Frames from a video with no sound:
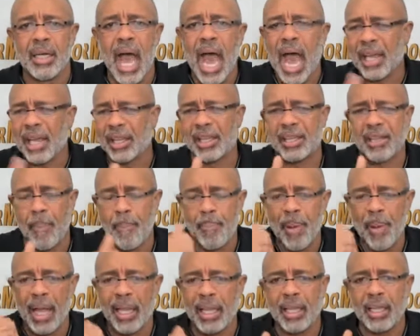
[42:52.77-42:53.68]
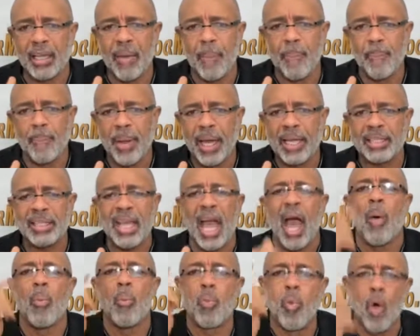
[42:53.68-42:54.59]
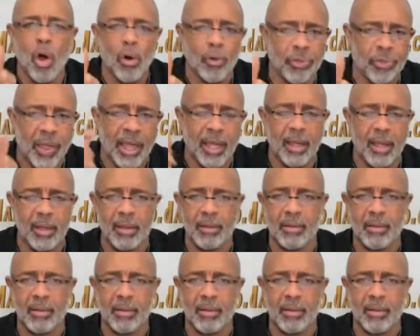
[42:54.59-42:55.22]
out of the belly of the beast, I'm worthy